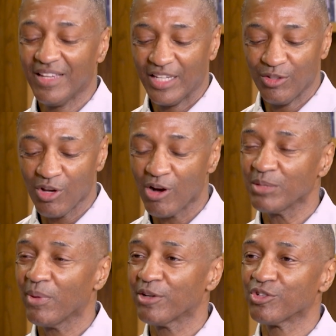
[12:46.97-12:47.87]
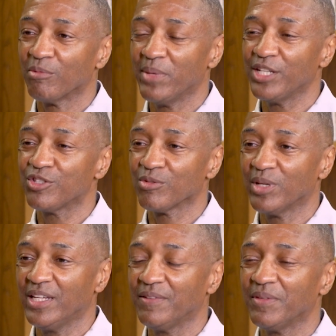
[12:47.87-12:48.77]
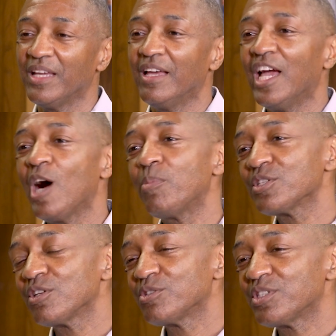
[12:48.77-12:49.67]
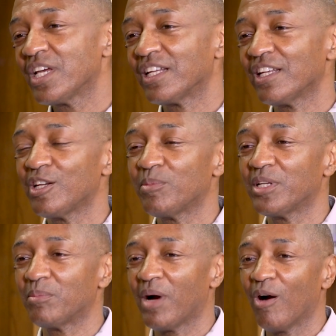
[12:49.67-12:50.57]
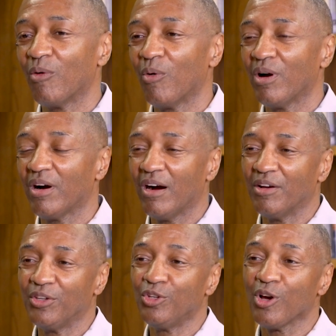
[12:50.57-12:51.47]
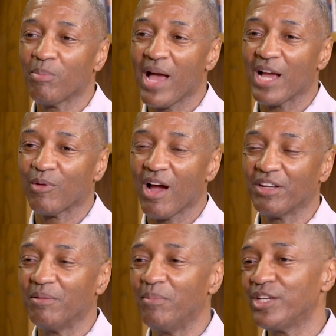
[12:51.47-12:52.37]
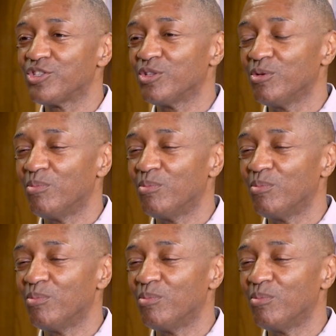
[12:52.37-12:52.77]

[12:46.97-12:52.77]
You talked about your mentoring. Help us understand a little bit about your background and makes you